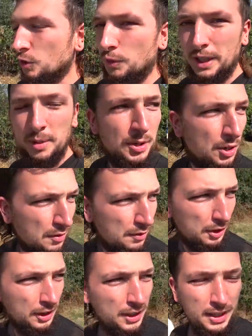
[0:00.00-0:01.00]
really
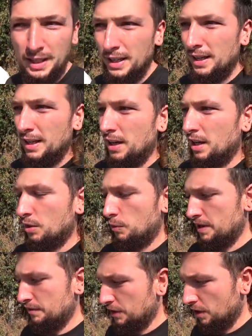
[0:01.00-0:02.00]
beautiful.
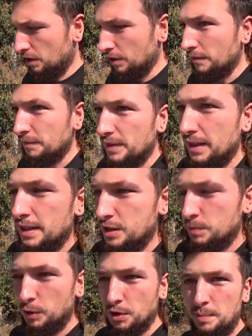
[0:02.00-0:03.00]
We've got, and
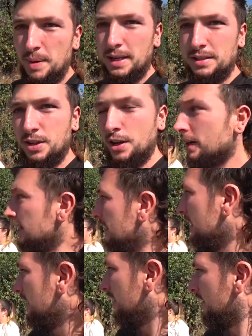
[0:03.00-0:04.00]
it's bordered by
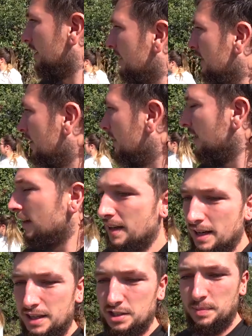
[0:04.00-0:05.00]
Turkey,
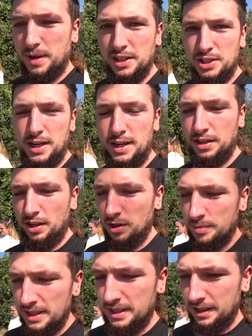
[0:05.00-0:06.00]
Azerbaijan,
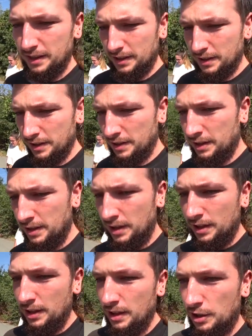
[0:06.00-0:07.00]
Armenia
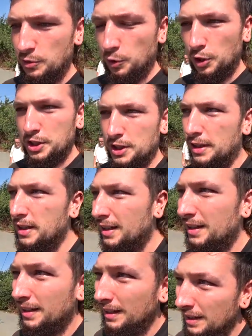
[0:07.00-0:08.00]
and Russia.
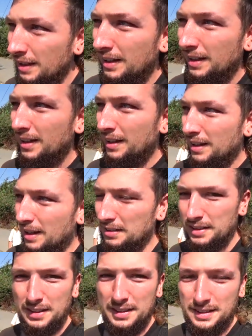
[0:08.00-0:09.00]
I
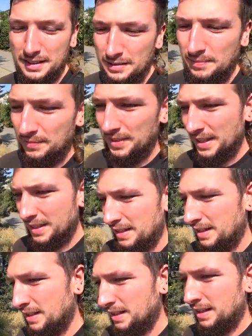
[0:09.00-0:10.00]
think that's it.
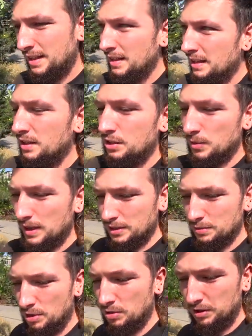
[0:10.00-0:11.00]
It's quite a
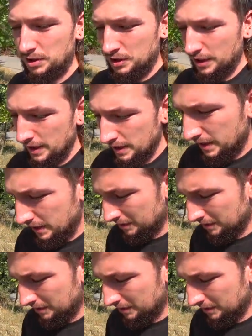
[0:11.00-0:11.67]
small country